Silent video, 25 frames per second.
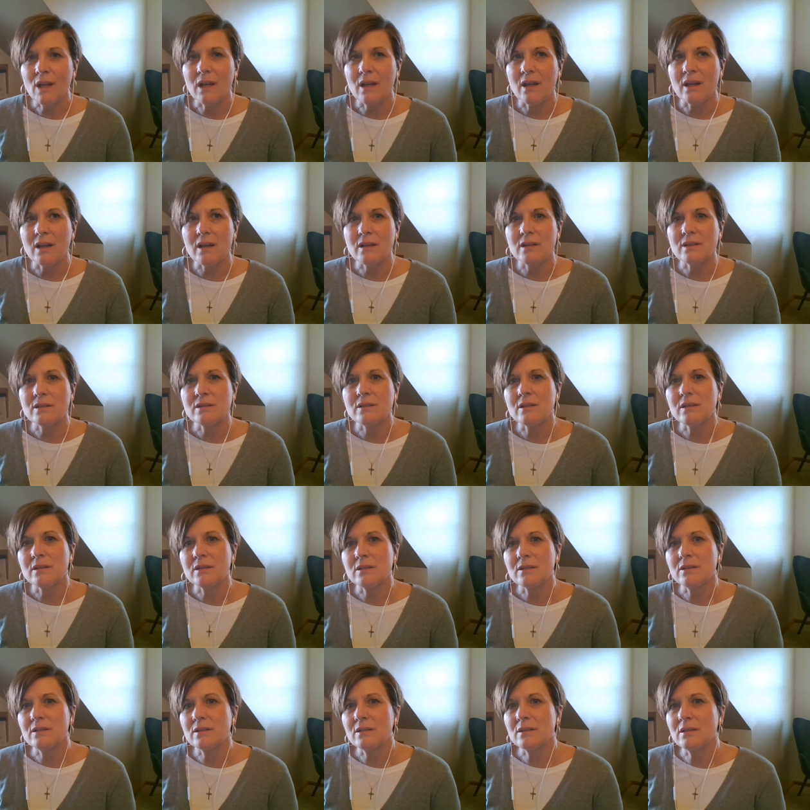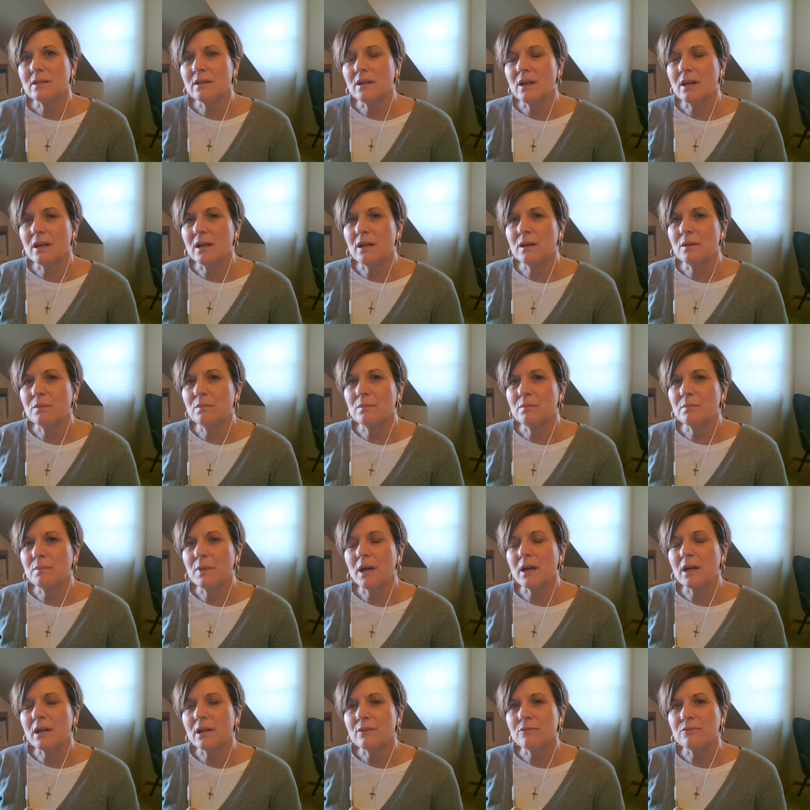And um,
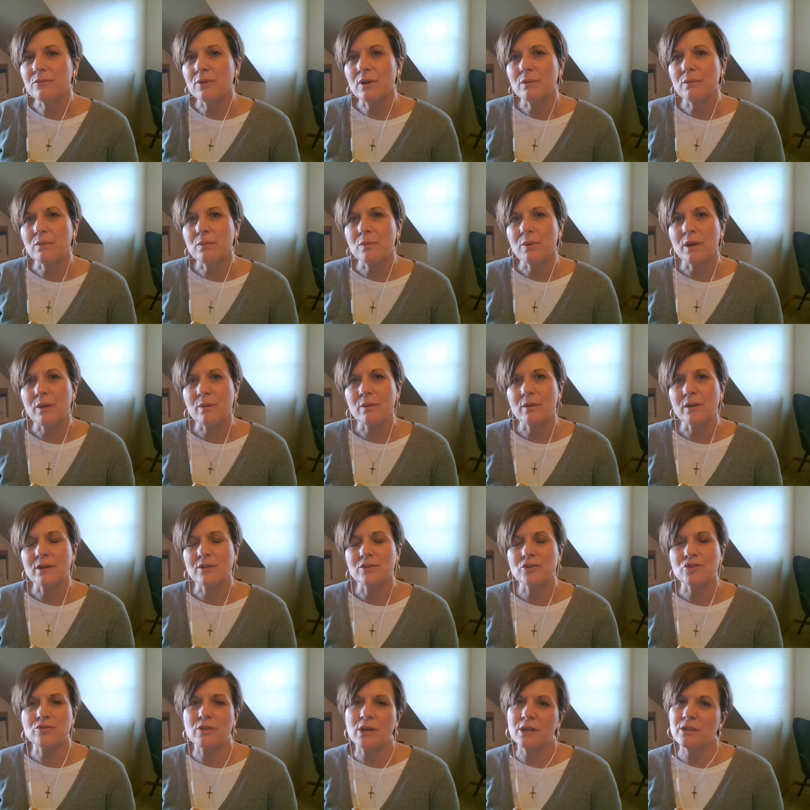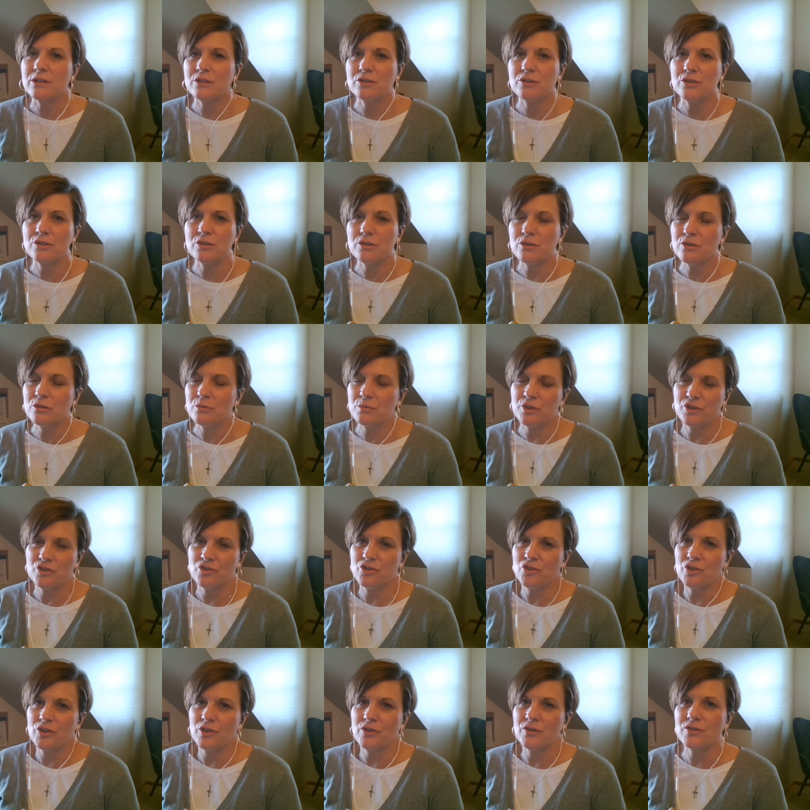part of what we were instructed to do
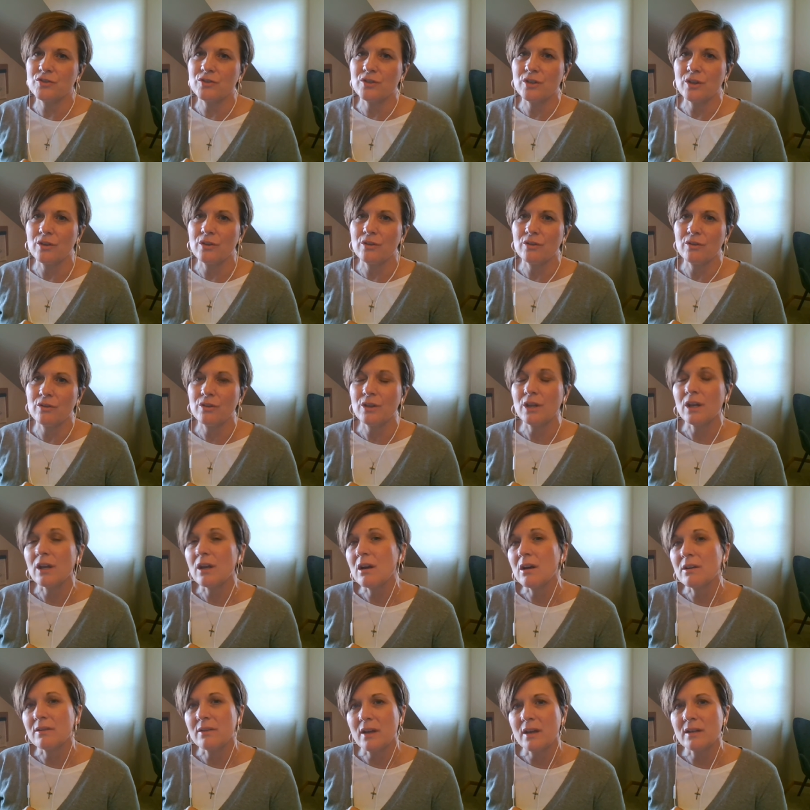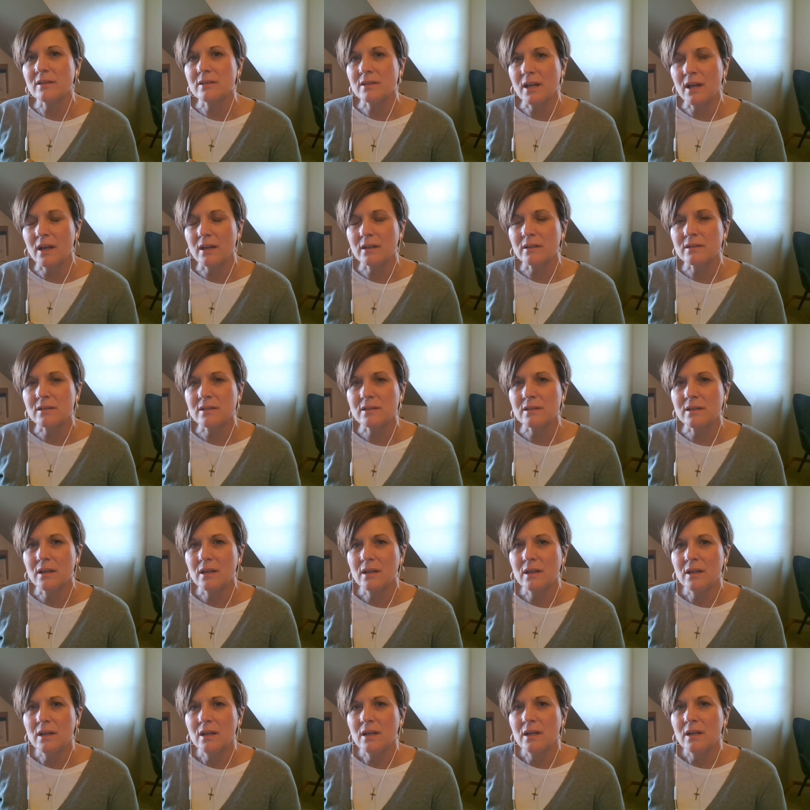was just think on that text
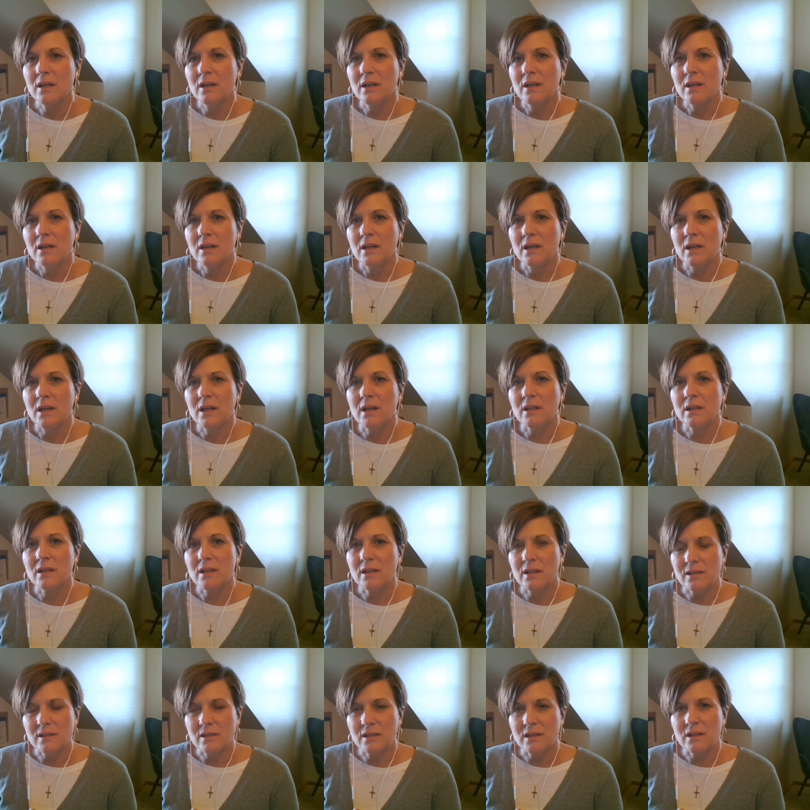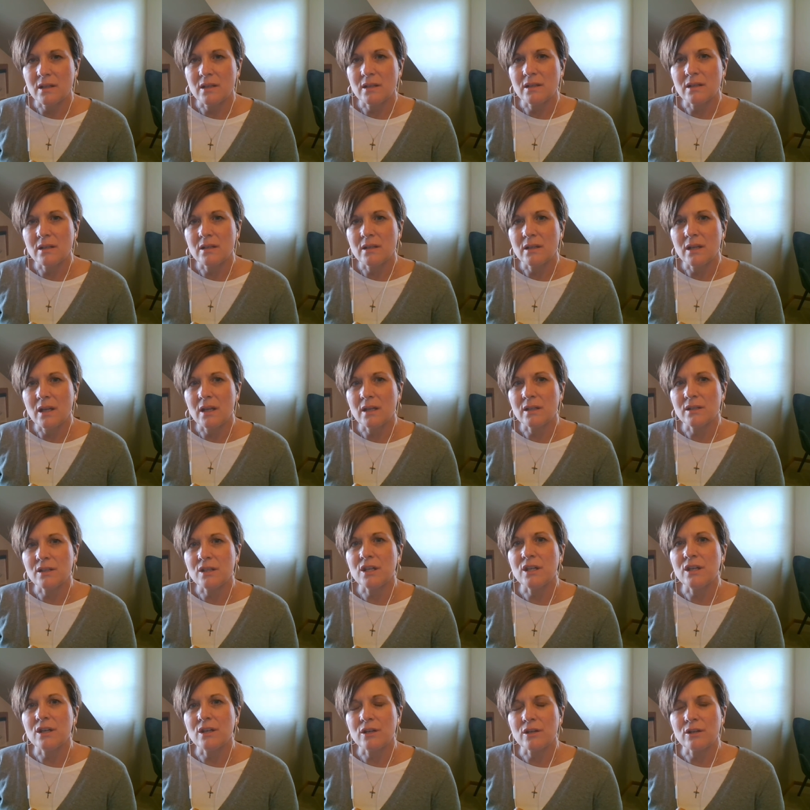and listen and, and
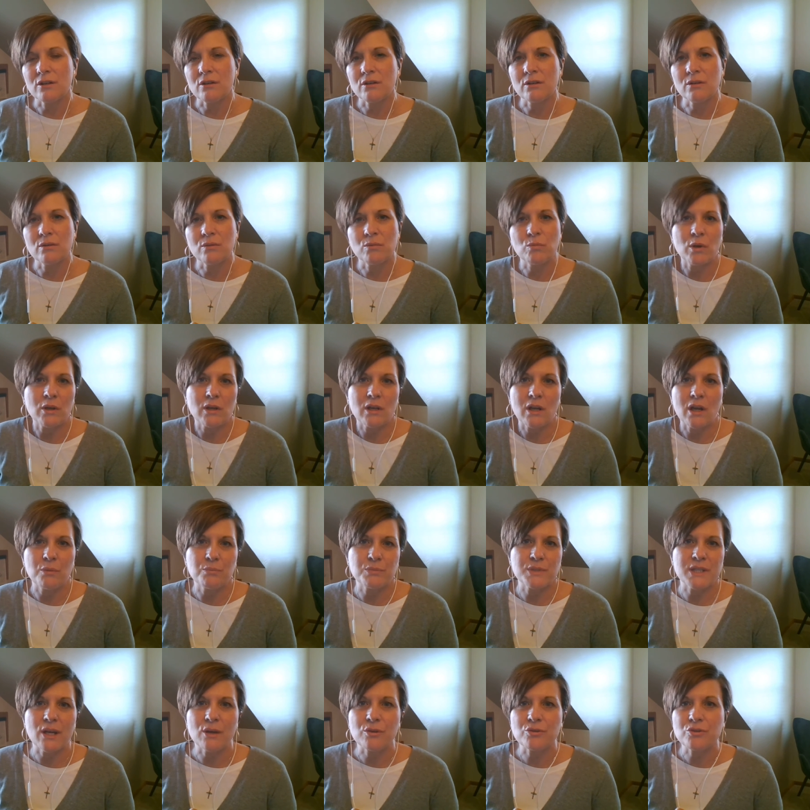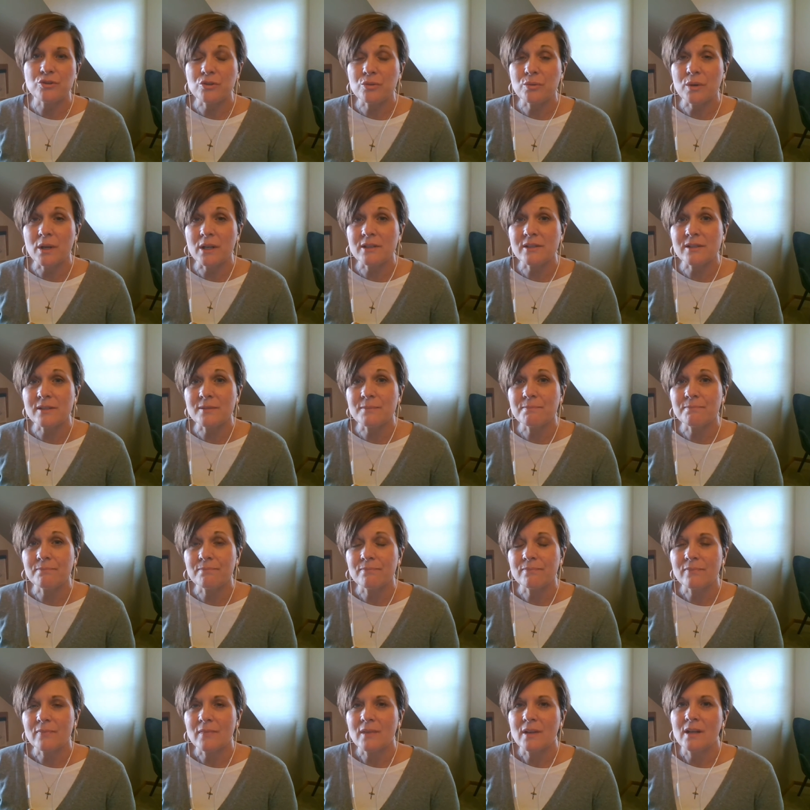hear what comes out to us.
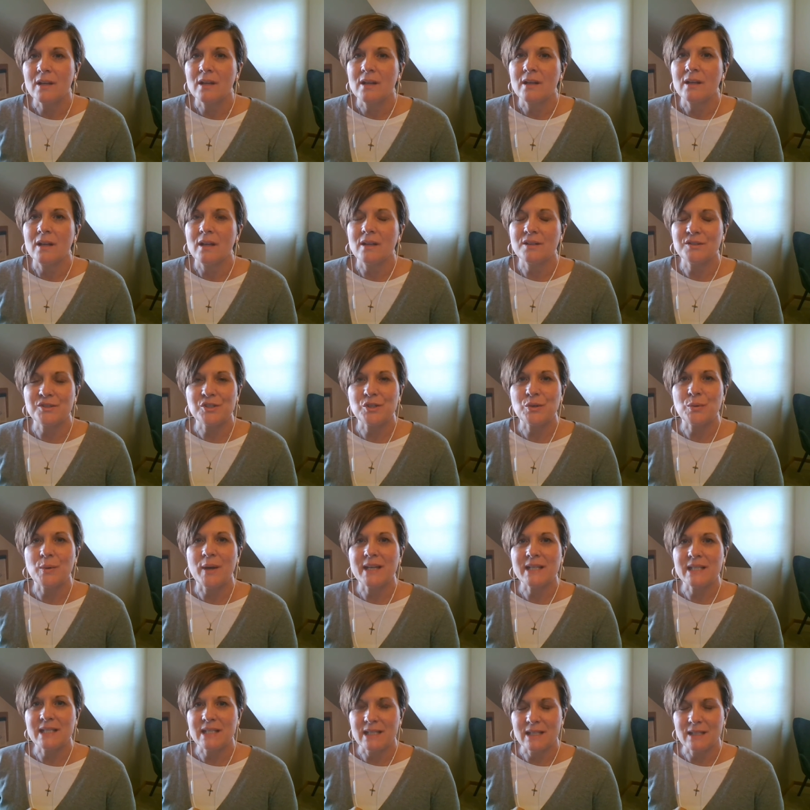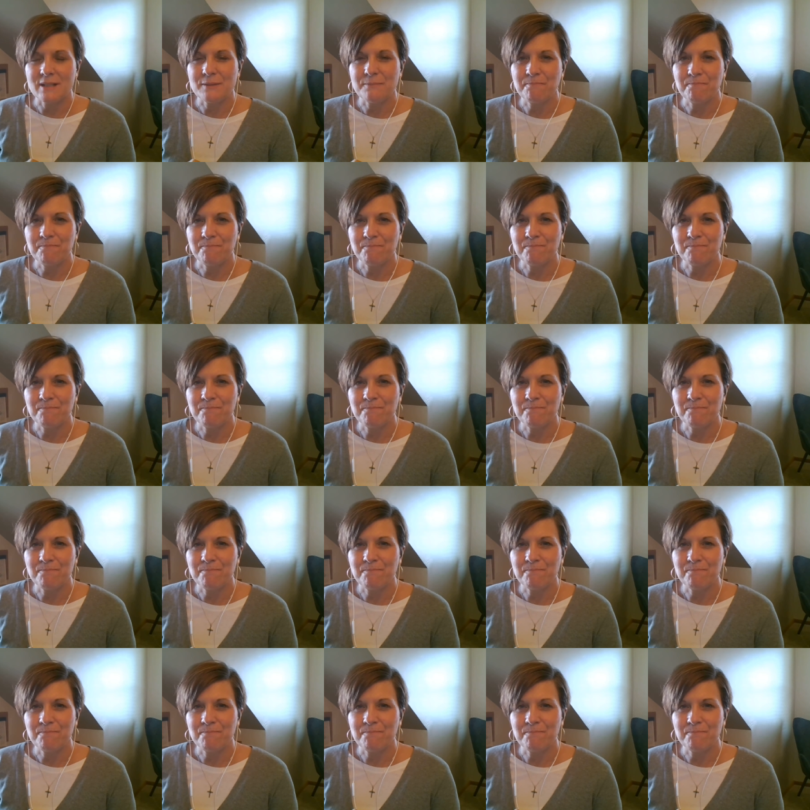And so I did.